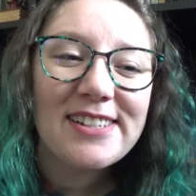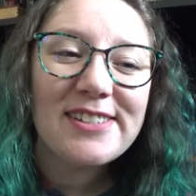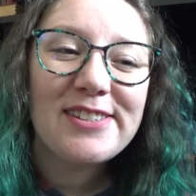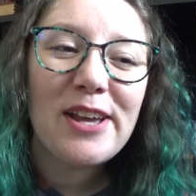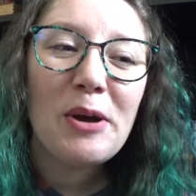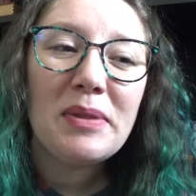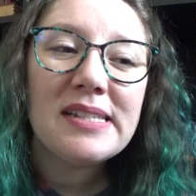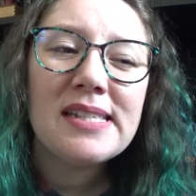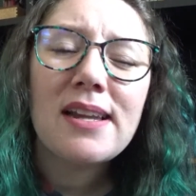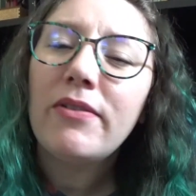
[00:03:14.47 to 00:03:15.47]
So
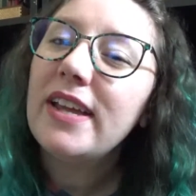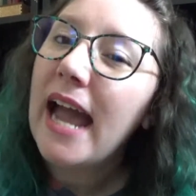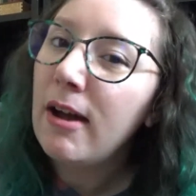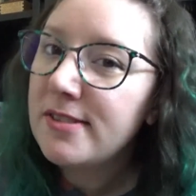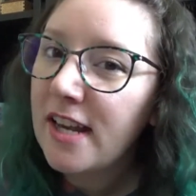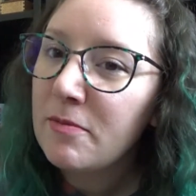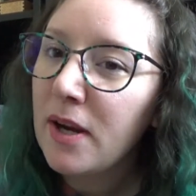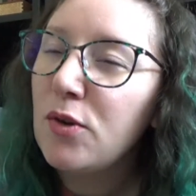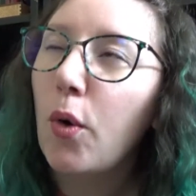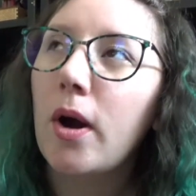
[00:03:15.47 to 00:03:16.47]
this is definitely outside of
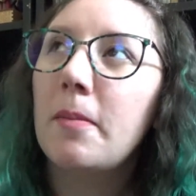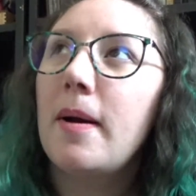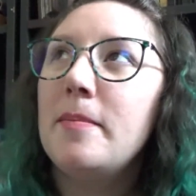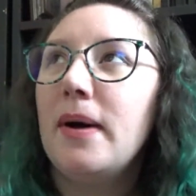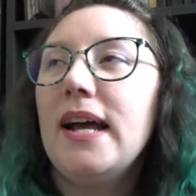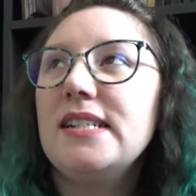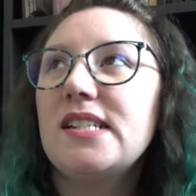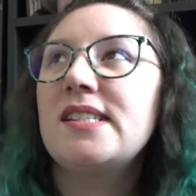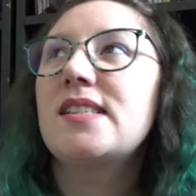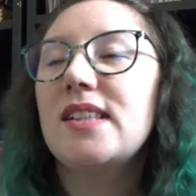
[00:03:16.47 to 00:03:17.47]
my norm, but
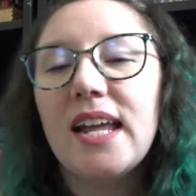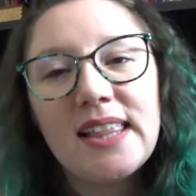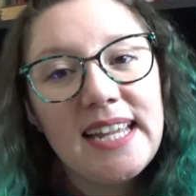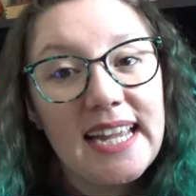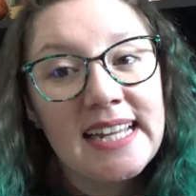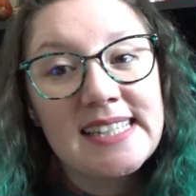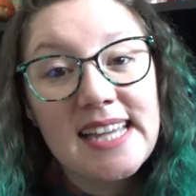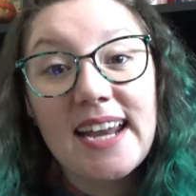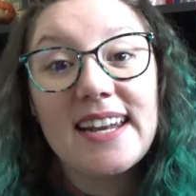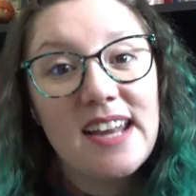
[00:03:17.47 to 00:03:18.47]
slightly
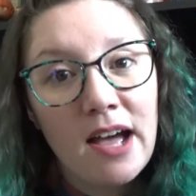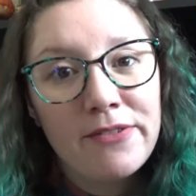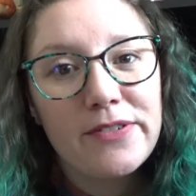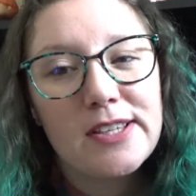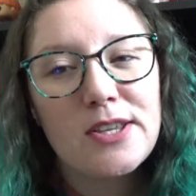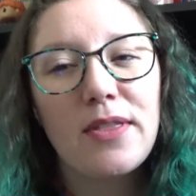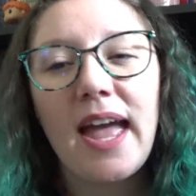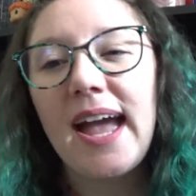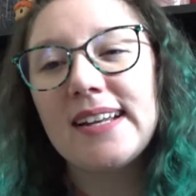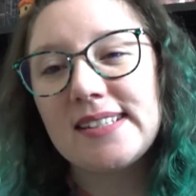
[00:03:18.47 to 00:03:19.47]
inside enough so
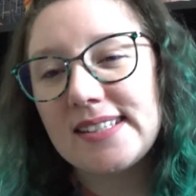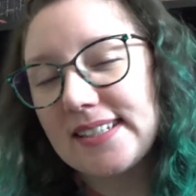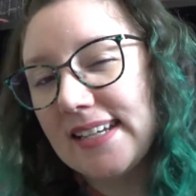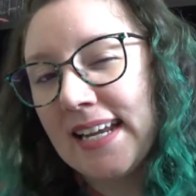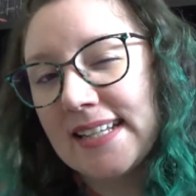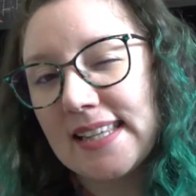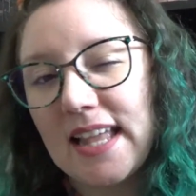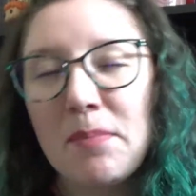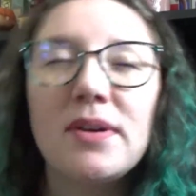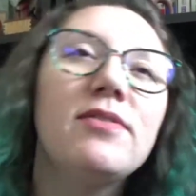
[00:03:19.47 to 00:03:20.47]
that it isn't
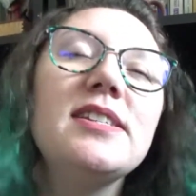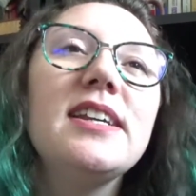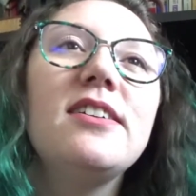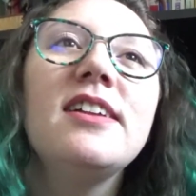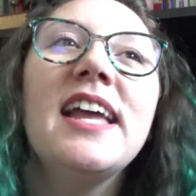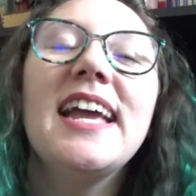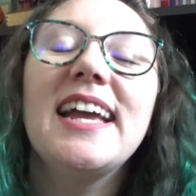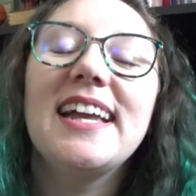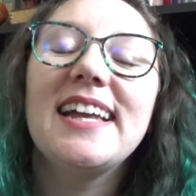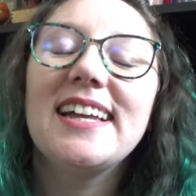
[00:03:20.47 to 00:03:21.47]
that big of a deal.
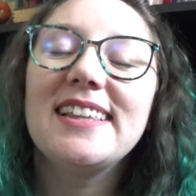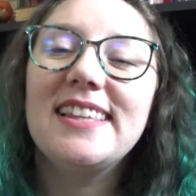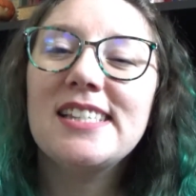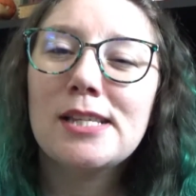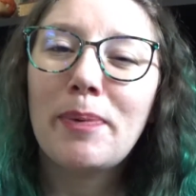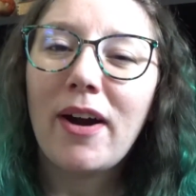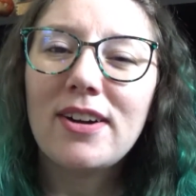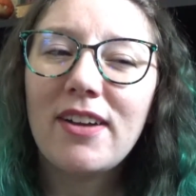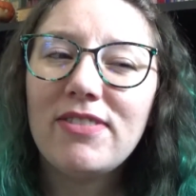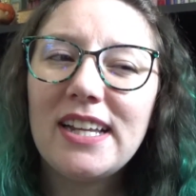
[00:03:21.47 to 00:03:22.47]
This is part
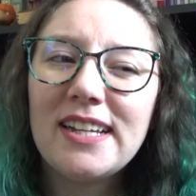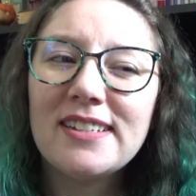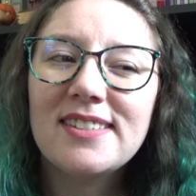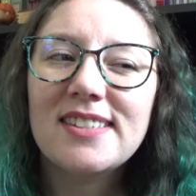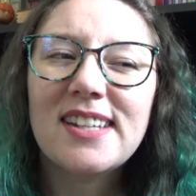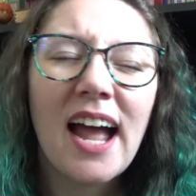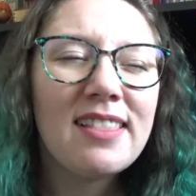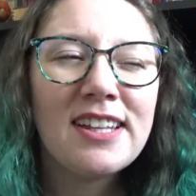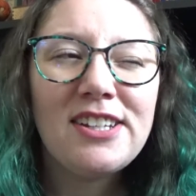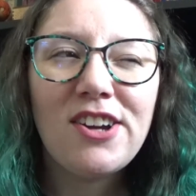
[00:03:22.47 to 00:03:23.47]
of the
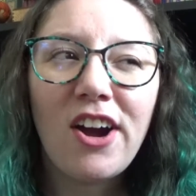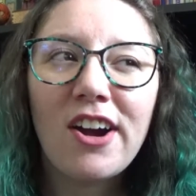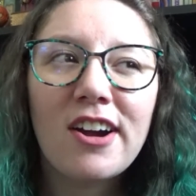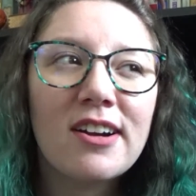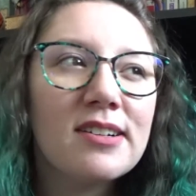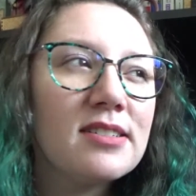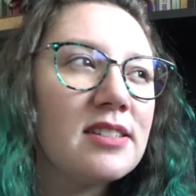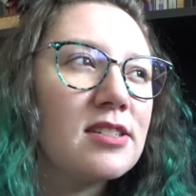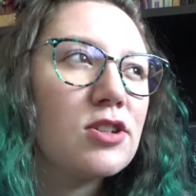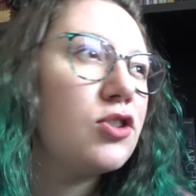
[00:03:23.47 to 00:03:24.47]
Scotland
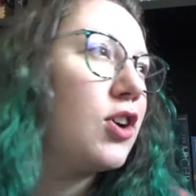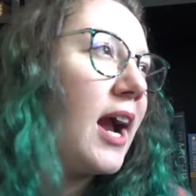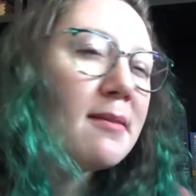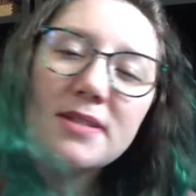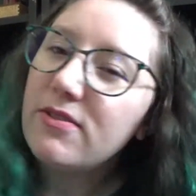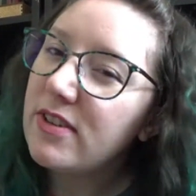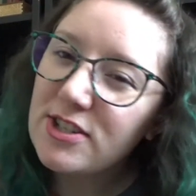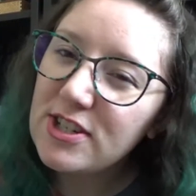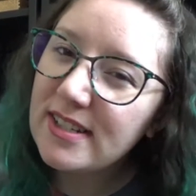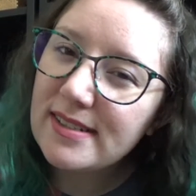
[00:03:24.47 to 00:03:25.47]
Yard's Crime
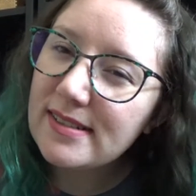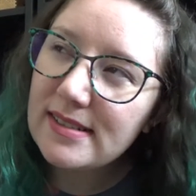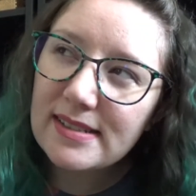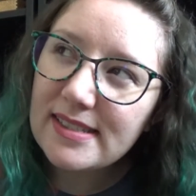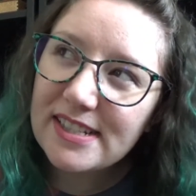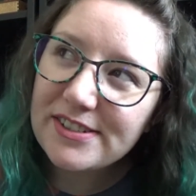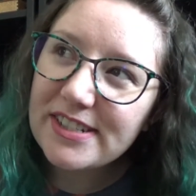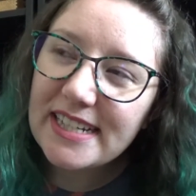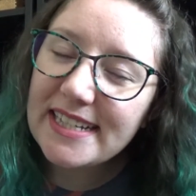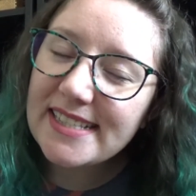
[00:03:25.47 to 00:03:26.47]
Division
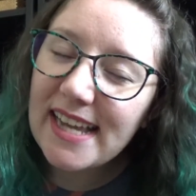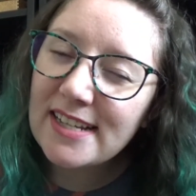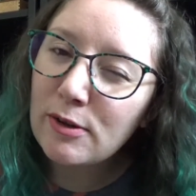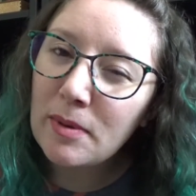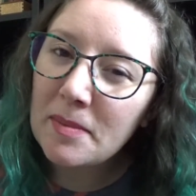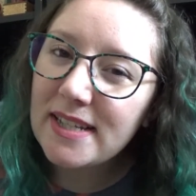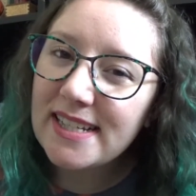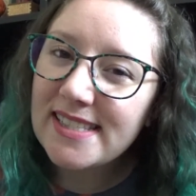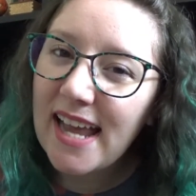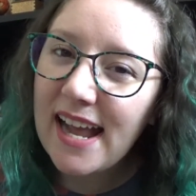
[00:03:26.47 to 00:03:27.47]
series. I don't remember the
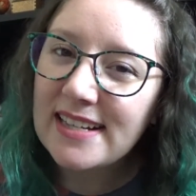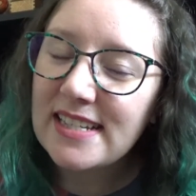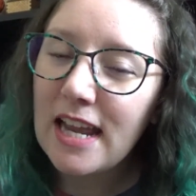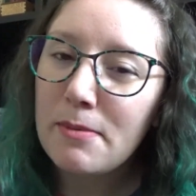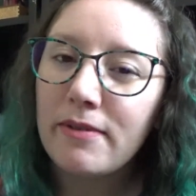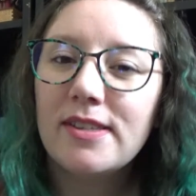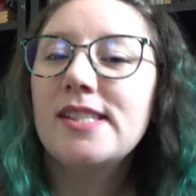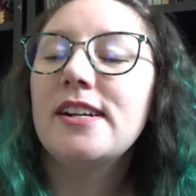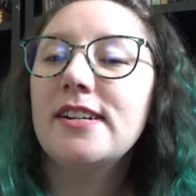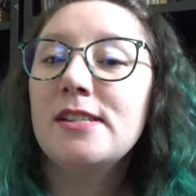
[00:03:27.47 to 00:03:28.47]
exact name of the
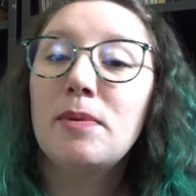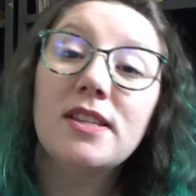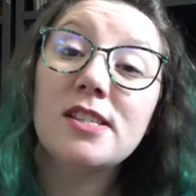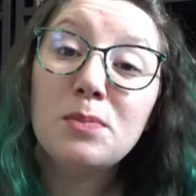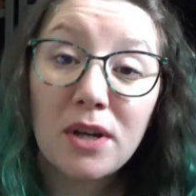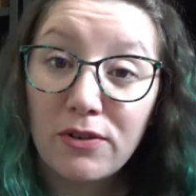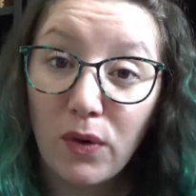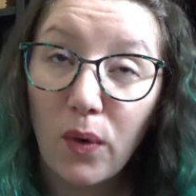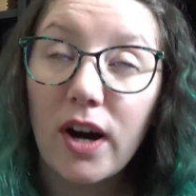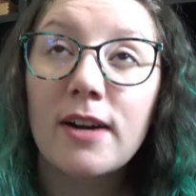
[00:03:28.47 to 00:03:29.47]
series, but this is book
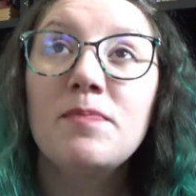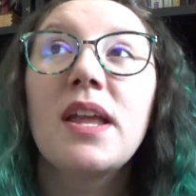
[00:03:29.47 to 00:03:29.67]
four.